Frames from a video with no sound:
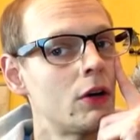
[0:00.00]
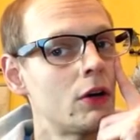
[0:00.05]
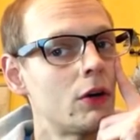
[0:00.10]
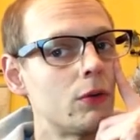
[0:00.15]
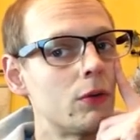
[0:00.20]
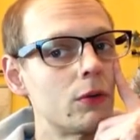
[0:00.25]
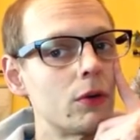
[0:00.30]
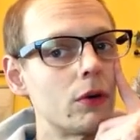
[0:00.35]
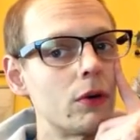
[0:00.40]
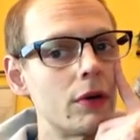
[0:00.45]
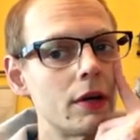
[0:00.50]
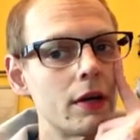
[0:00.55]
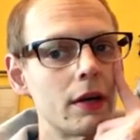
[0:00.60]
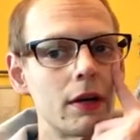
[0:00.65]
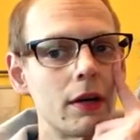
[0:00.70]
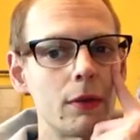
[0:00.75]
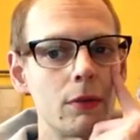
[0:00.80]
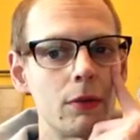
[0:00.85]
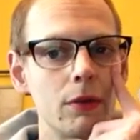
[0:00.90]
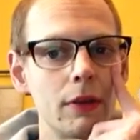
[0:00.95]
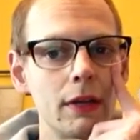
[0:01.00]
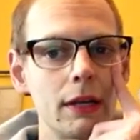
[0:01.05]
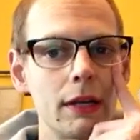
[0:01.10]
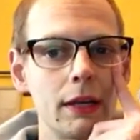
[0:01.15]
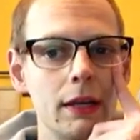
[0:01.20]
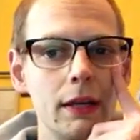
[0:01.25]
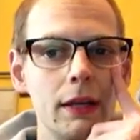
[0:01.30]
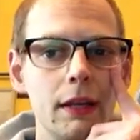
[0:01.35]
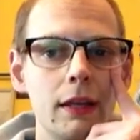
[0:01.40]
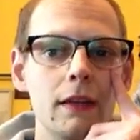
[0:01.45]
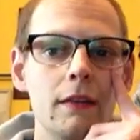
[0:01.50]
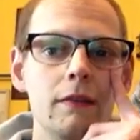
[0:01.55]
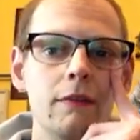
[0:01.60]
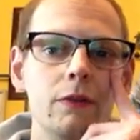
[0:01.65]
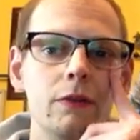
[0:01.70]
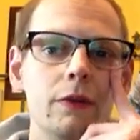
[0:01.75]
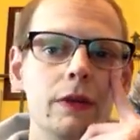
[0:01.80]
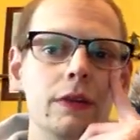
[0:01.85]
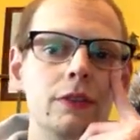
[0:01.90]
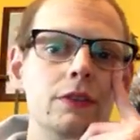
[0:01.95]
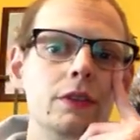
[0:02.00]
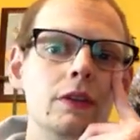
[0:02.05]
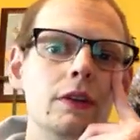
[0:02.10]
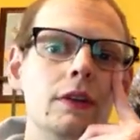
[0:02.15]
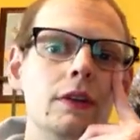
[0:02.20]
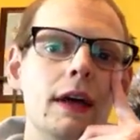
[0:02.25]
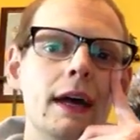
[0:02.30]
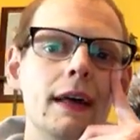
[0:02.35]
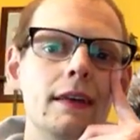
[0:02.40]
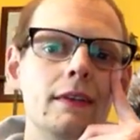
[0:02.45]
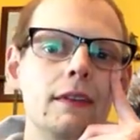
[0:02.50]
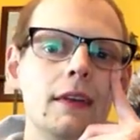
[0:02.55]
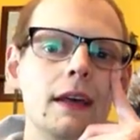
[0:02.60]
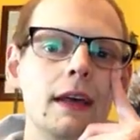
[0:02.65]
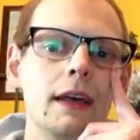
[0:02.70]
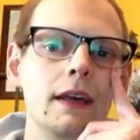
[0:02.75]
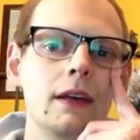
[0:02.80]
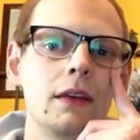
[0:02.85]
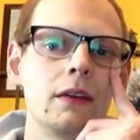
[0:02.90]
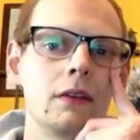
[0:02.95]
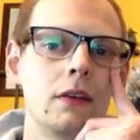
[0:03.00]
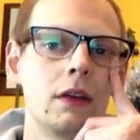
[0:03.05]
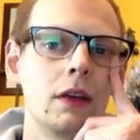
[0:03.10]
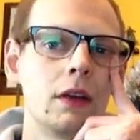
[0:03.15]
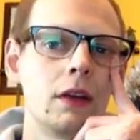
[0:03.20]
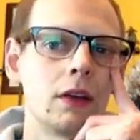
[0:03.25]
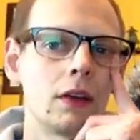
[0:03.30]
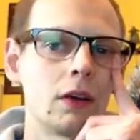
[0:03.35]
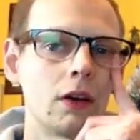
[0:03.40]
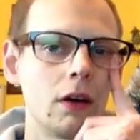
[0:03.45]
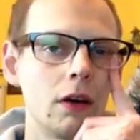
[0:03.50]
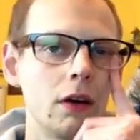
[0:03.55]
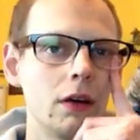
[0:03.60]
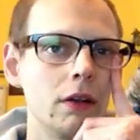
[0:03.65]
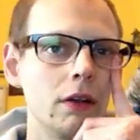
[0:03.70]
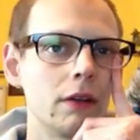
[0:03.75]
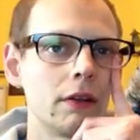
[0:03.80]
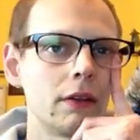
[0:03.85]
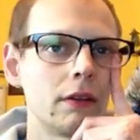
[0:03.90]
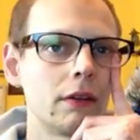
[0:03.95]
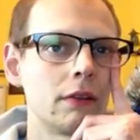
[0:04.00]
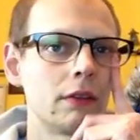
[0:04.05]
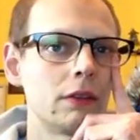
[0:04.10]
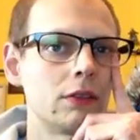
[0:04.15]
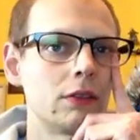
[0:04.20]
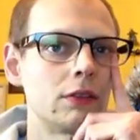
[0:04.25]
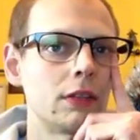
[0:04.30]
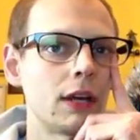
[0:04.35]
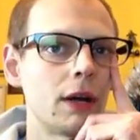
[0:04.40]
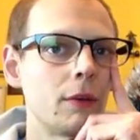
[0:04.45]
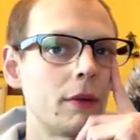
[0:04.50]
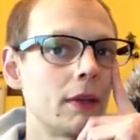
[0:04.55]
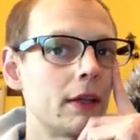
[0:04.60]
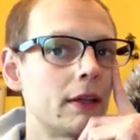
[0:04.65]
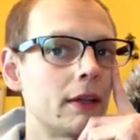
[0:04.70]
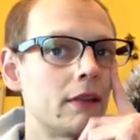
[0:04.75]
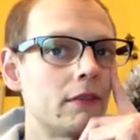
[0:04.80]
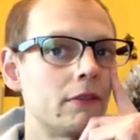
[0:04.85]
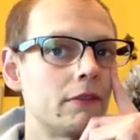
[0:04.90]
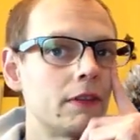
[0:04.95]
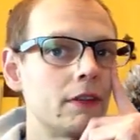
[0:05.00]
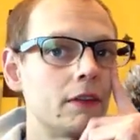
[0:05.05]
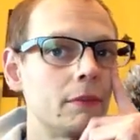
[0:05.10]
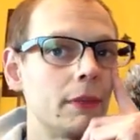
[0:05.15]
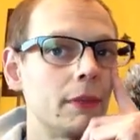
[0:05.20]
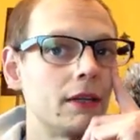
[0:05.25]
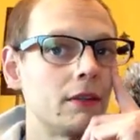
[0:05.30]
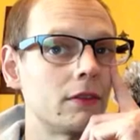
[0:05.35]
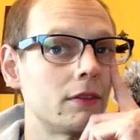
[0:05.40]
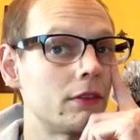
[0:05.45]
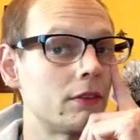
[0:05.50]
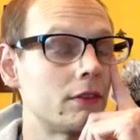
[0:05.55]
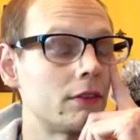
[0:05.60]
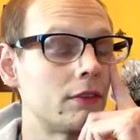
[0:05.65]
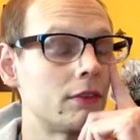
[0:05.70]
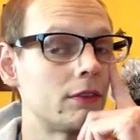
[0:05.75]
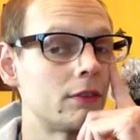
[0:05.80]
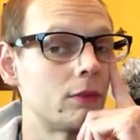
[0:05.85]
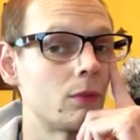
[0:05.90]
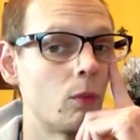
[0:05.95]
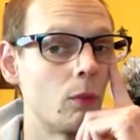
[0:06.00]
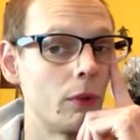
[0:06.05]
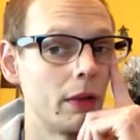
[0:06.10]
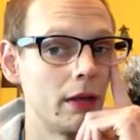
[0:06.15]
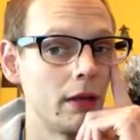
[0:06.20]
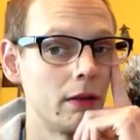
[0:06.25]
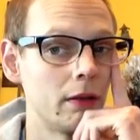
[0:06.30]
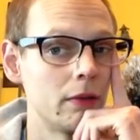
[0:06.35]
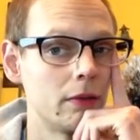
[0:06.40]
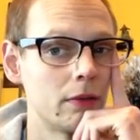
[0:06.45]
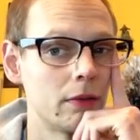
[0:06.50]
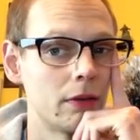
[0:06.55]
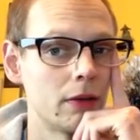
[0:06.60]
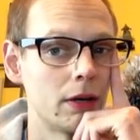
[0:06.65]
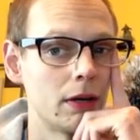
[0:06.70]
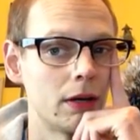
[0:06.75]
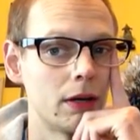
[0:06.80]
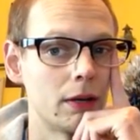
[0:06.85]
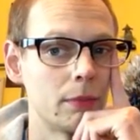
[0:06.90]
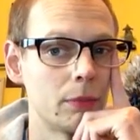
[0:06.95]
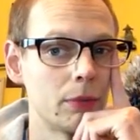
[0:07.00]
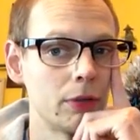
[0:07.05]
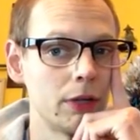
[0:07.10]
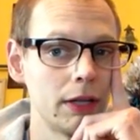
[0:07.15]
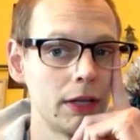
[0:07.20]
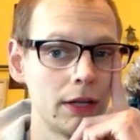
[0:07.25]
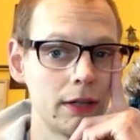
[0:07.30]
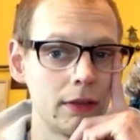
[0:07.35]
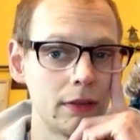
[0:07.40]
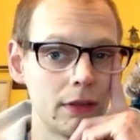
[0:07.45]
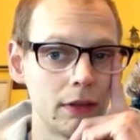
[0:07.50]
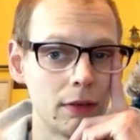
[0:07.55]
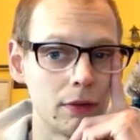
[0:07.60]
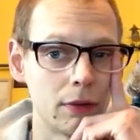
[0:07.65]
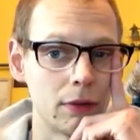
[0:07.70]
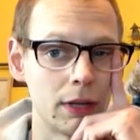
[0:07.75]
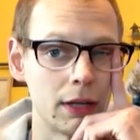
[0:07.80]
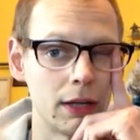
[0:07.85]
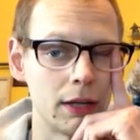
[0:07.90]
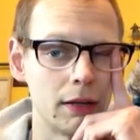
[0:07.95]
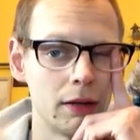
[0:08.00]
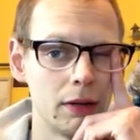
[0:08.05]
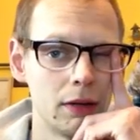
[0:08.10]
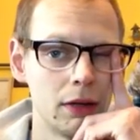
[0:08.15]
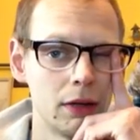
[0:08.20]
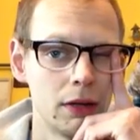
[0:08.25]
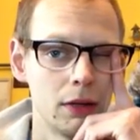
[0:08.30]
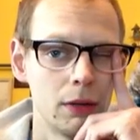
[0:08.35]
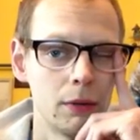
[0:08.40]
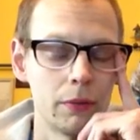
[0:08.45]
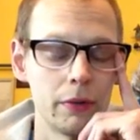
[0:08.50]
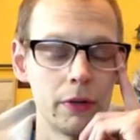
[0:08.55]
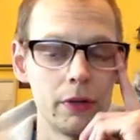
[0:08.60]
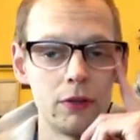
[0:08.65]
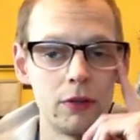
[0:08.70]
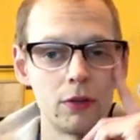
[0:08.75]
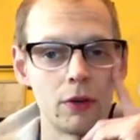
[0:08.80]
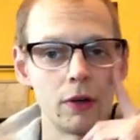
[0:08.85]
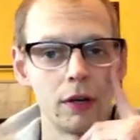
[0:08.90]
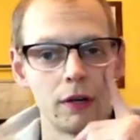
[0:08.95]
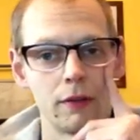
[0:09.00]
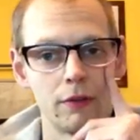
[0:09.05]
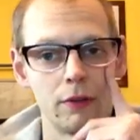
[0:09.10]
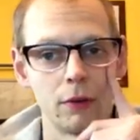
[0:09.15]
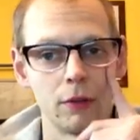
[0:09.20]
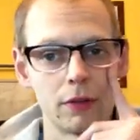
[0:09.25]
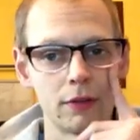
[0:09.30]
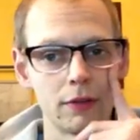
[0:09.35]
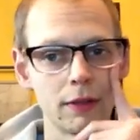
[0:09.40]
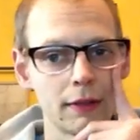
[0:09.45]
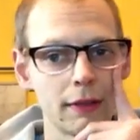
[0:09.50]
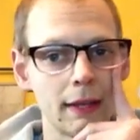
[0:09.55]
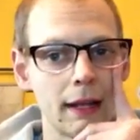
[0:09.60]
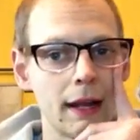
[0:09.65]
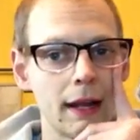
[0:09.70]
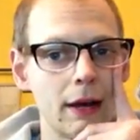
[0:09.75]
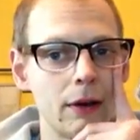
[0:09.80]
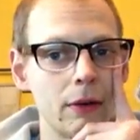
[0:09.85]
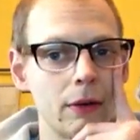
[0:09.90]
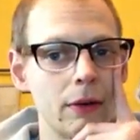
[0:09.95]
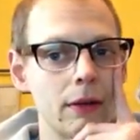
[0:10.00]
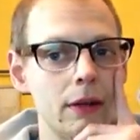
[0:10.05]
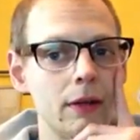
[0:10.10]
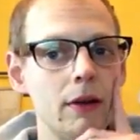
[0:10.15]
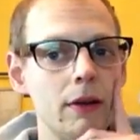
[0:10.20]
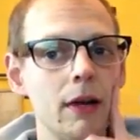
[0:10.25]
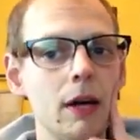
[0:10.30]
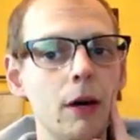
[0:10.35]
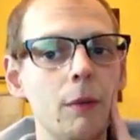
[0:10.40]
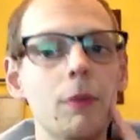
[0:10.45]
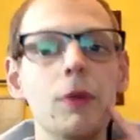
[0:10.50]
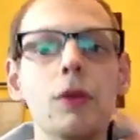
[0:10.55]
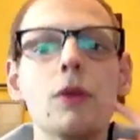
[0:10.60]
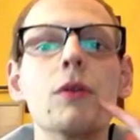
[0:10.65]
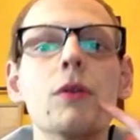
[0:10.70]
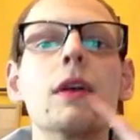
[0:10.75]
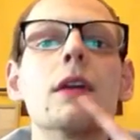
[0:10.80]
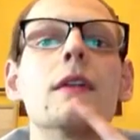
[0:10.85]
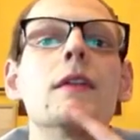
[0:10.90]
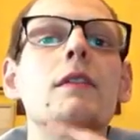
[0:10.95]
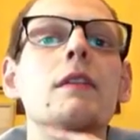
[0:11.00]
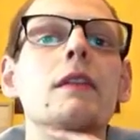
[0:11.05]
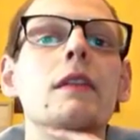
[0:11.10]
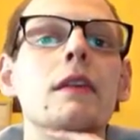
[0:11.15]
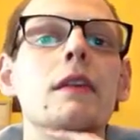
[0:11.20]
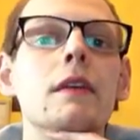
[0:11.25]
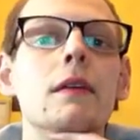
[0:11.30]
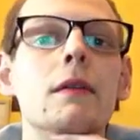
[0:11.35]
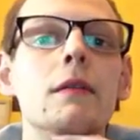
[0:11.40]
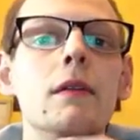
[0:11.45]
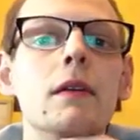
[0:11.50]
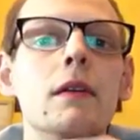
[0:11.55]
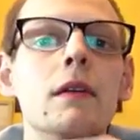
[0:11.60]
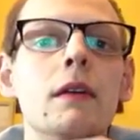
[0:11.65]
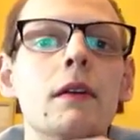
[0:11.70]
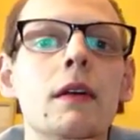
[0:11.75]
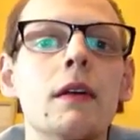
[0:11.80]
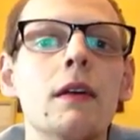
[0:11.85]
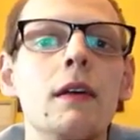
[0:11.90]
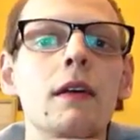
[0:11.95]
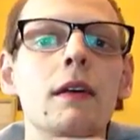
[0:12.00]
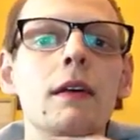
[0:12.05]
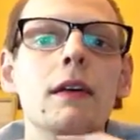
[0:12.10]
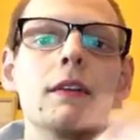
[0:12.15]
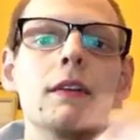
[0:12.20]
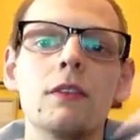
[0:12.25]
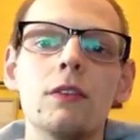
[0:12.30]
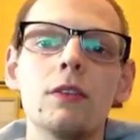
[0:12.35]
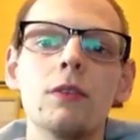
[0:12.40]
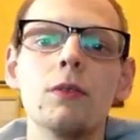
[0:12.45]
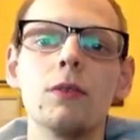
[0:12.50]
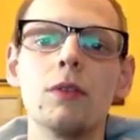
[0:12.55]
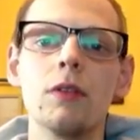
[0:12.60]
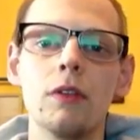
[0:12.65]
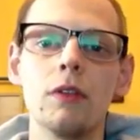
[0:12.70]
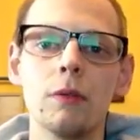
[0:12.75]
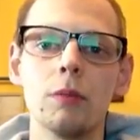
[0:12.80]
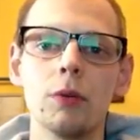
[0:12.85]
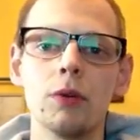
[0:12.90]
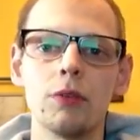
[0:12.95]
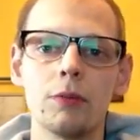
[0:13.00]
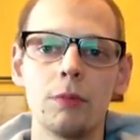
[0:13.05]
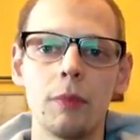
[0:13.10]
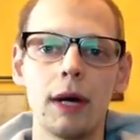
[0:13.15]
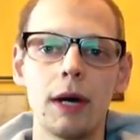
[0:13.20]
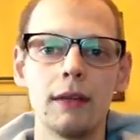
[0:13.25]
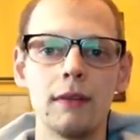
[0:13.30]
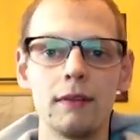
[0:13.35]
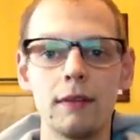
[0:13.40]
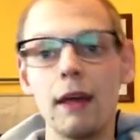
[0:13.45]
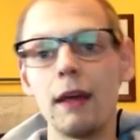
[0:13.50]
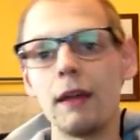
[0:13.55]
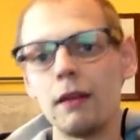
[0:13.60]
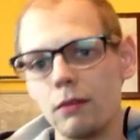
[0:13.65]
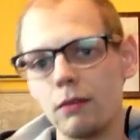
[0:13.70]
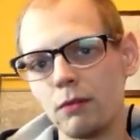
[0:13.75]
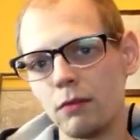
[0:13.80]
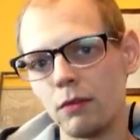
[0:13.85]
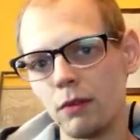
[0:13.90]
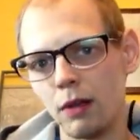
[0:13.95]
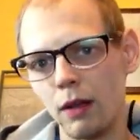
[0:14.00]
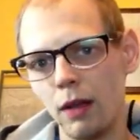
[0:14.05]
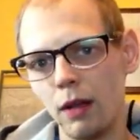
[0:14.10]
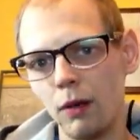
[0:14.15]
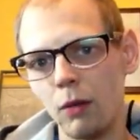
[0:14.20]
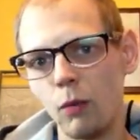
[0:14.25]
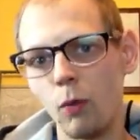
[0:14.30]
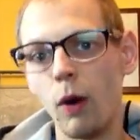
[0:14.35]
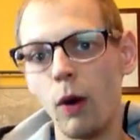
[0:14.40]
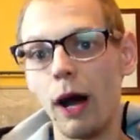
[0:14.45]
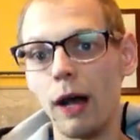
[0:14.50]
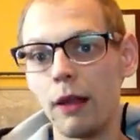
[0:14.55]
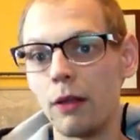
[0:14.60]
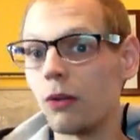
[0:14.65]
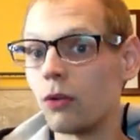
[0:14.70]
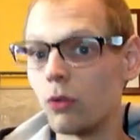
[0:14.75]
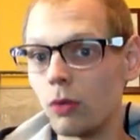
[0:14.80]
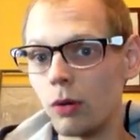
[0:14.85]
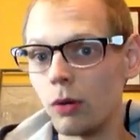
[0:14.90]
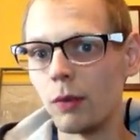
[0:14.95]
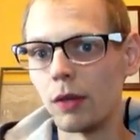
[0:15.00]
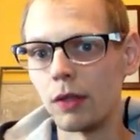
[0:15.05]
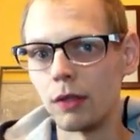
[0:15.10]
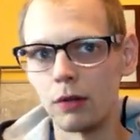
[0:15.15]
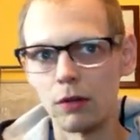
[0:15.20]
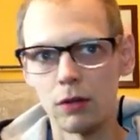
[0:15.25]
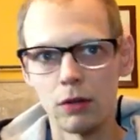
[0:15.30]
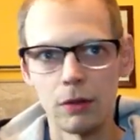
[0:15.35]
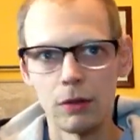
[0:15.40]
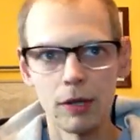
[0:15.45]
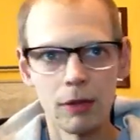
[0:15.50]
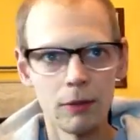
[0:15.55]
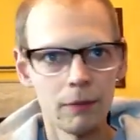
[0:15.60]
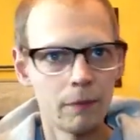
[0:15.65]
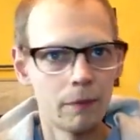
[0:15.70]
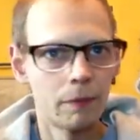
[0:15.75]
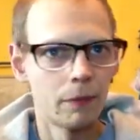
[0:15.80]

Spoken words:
who wrote a really influential essay called "Shall We Let the Fundamentalists Win?" Pretty easy to read, pretty short. If you want to check that out, it'll help you get into the liberals' mindset and why they're doing what they're doing.